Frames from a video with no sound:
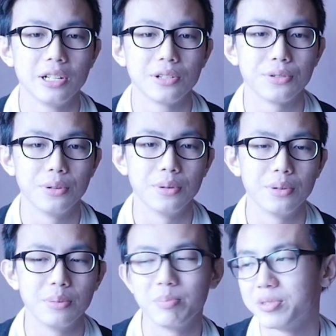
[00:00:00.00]

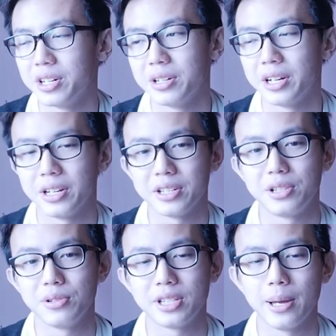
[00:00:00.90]
So I
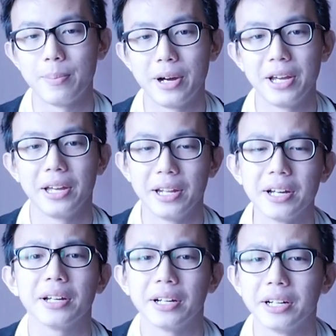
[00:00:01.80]
still stand by
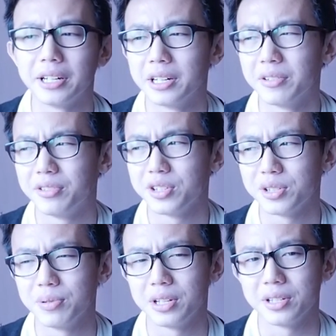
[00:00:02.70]
it. Force
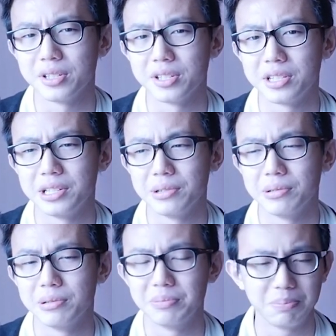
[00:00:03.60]
Awakens is
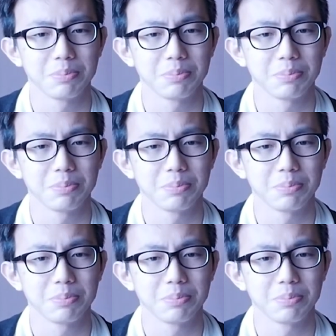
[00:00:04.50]
still